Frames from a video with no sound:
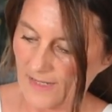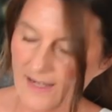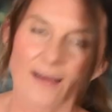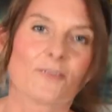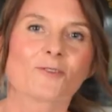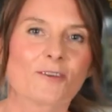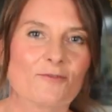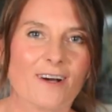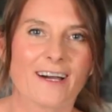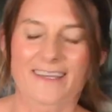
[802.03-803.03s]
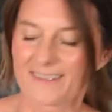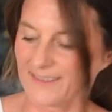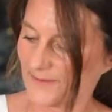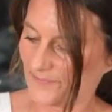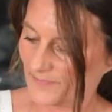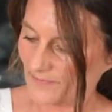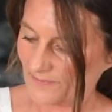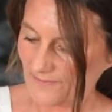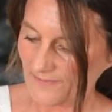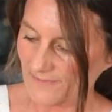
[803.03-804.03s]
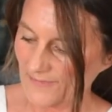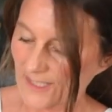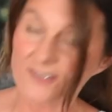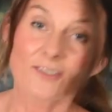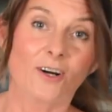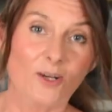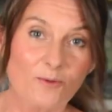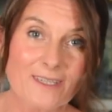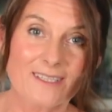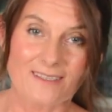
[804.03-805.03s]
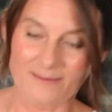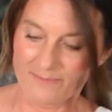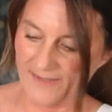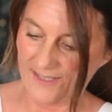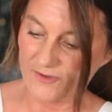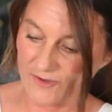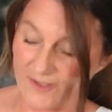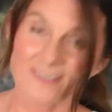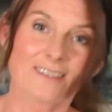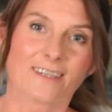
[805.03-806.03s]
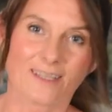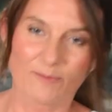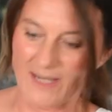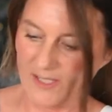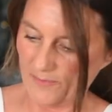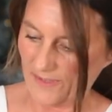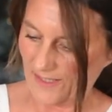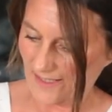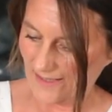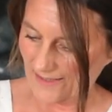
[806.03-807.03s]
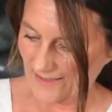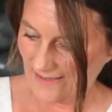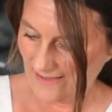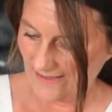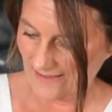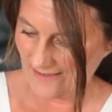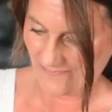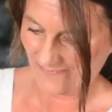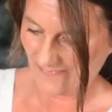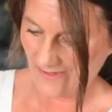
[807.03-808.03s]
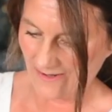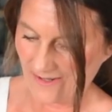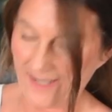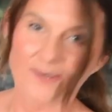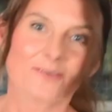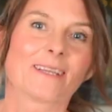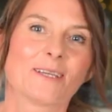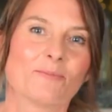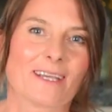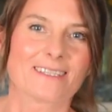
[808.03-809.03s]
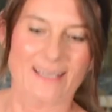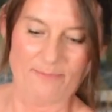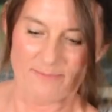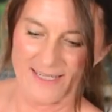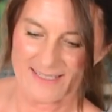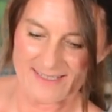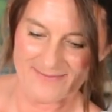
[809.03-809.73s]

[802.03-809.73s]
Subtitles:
unrefined. It's always the best choice in my opinion. I already made some mess,